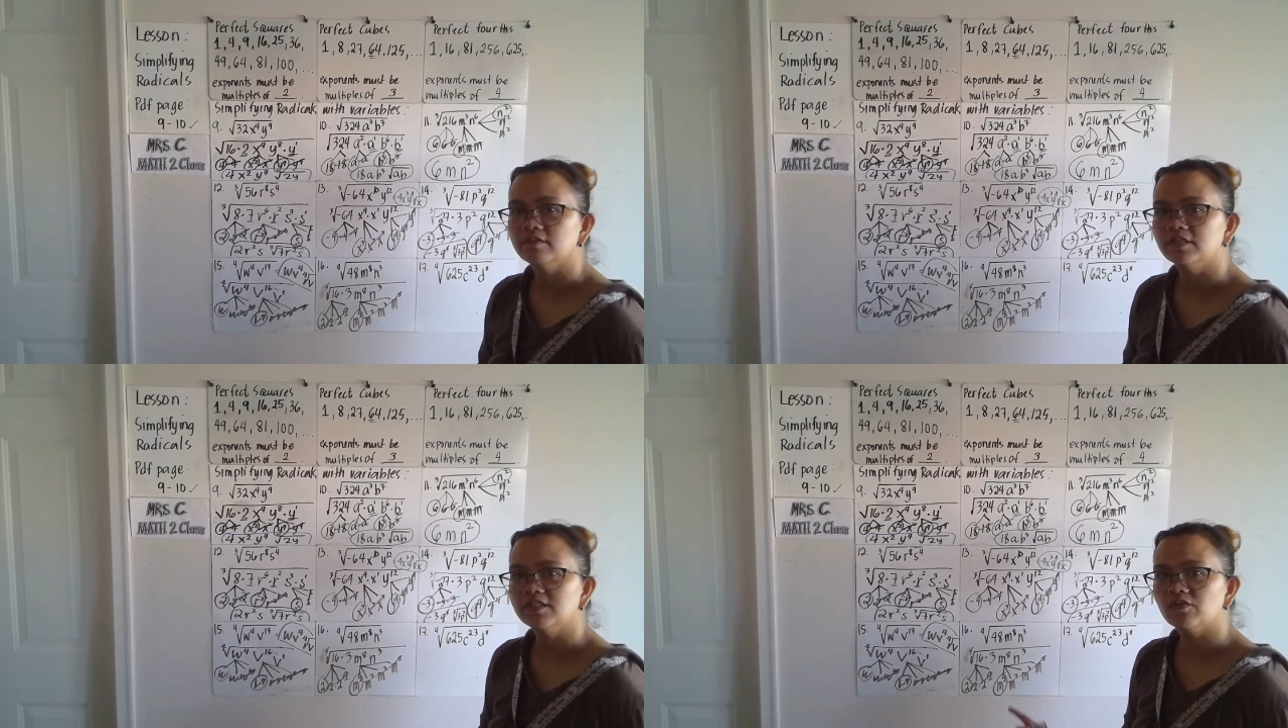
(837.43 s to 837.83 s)

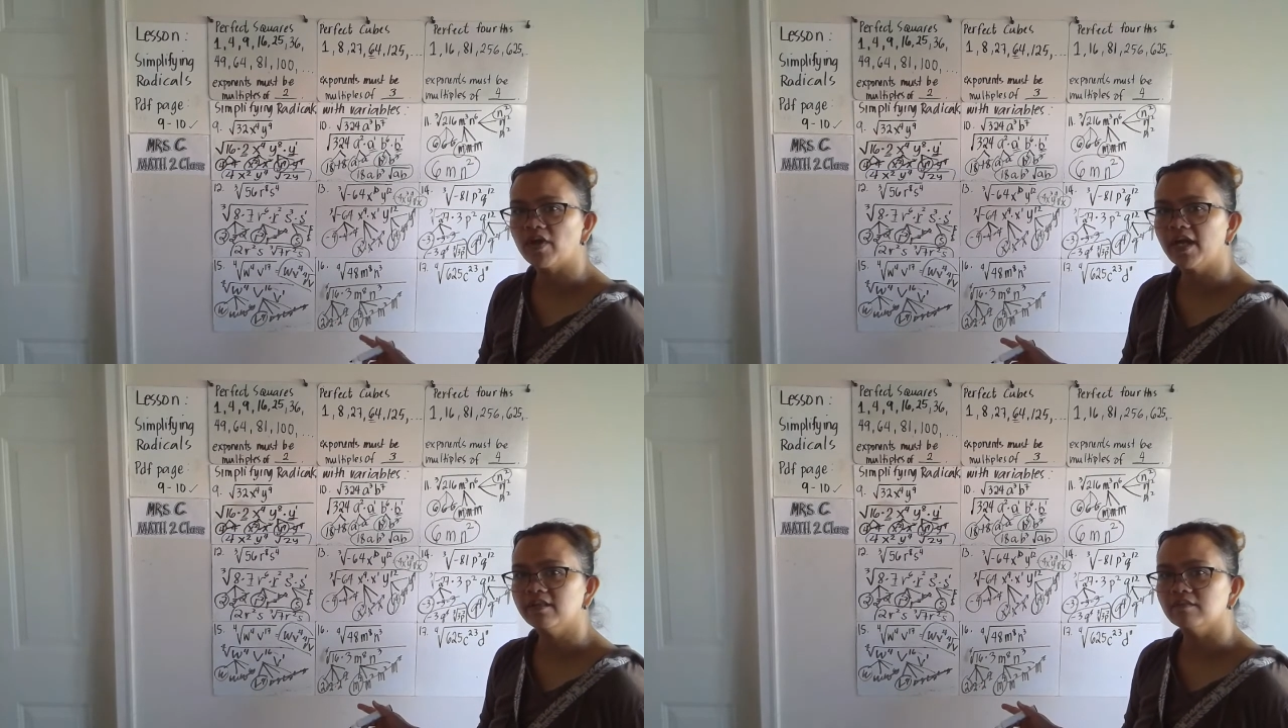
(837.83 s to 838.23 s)
Is that
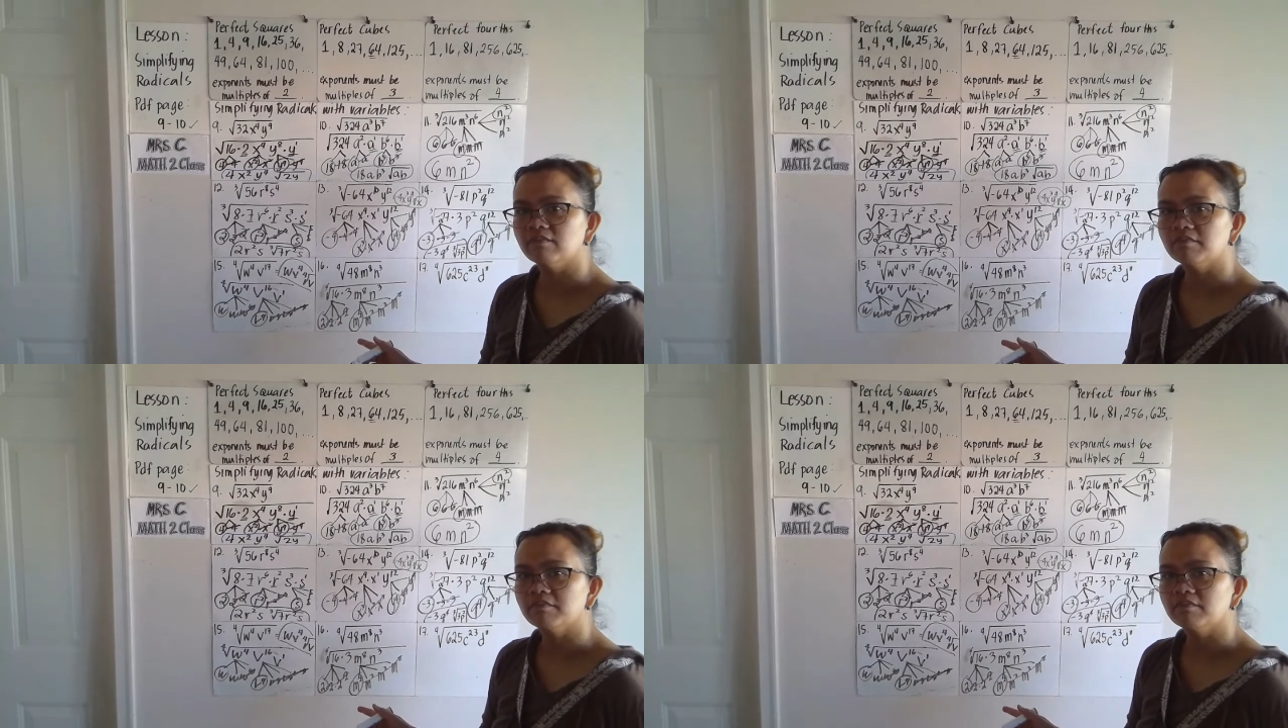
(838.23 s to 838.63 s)
right?
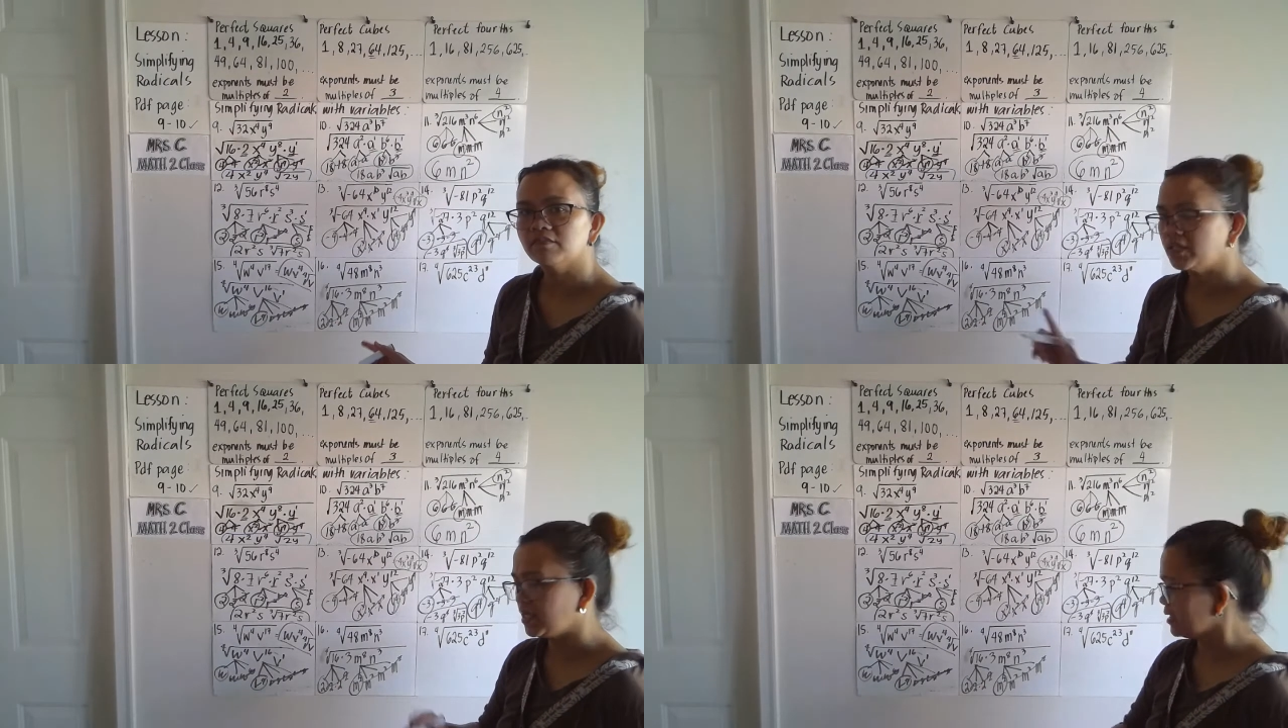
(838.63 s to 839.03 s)

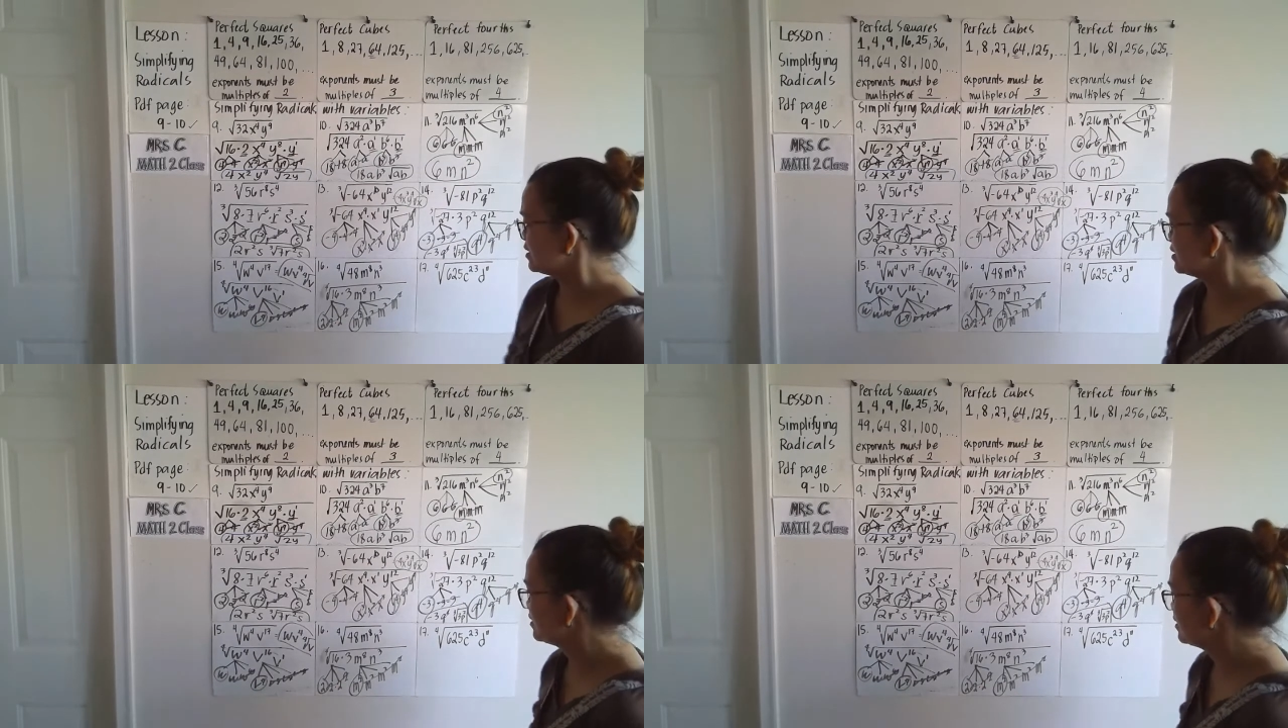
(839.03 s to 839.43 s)

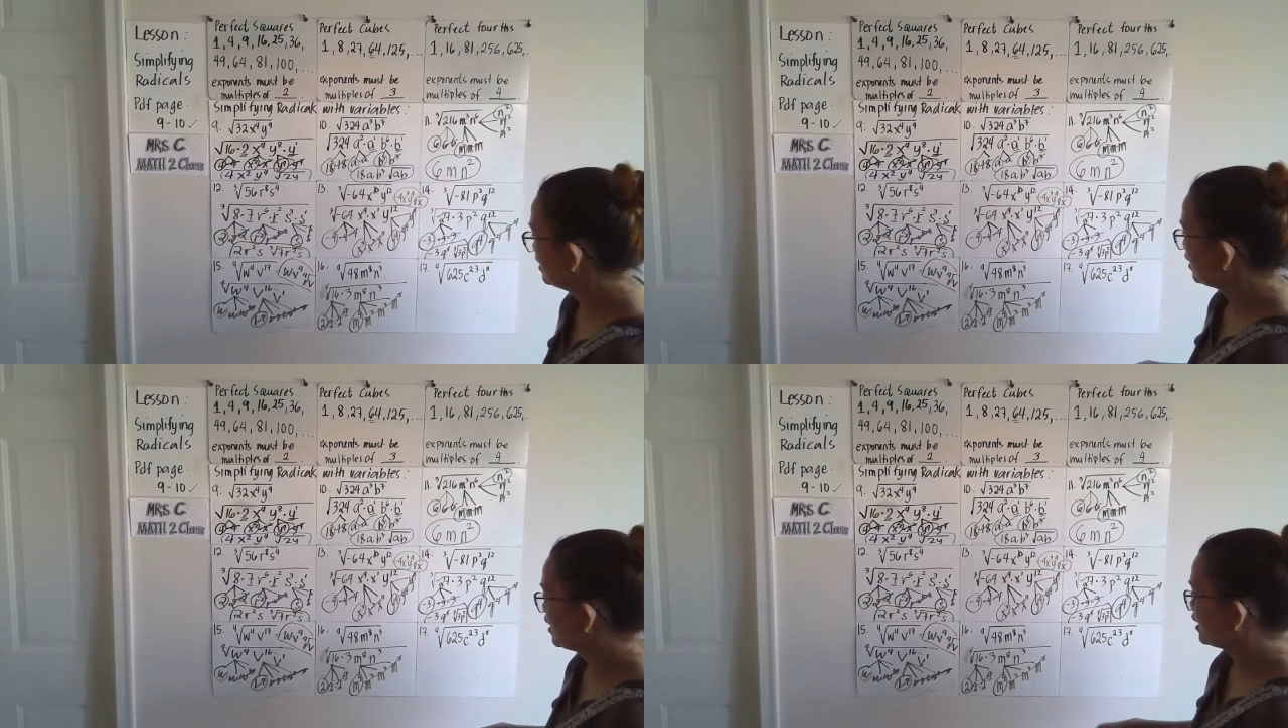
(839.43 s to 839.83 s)
Yes.
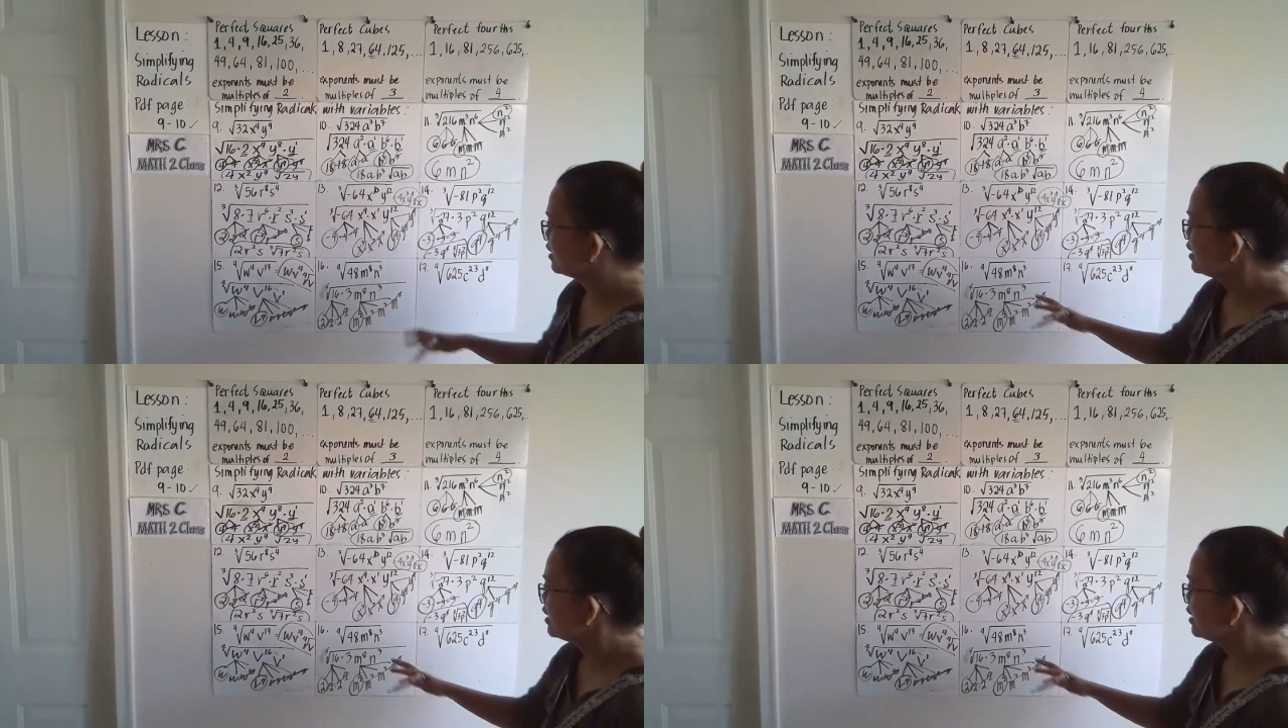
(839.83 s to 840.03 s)
All right.